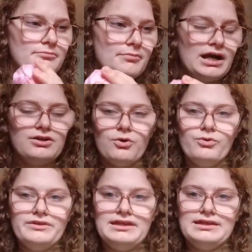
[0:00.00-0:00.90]
might
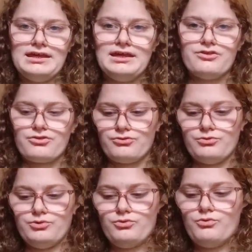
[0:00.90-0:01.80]
only get
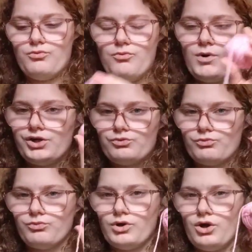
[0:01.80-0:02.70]
through
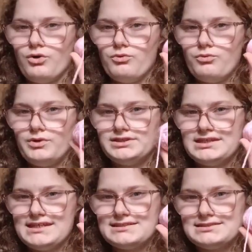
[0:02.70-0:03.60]
one row with
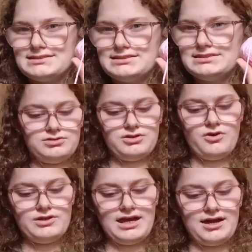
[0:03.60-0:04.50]
this.
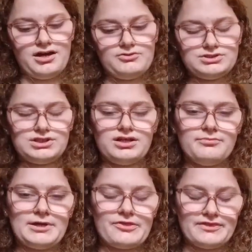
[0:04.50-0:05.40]
Oh yeah, I was talking
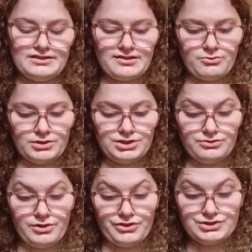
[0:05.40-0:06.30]
about things I want to
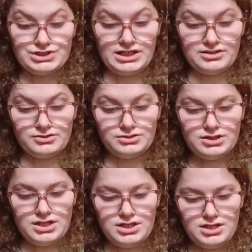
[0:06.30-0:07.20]
do on the channel.
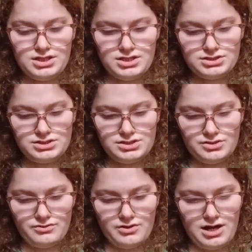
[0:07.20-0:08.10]

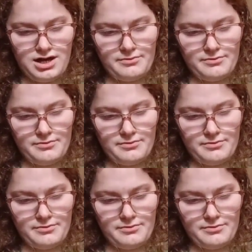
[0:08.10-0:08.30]
So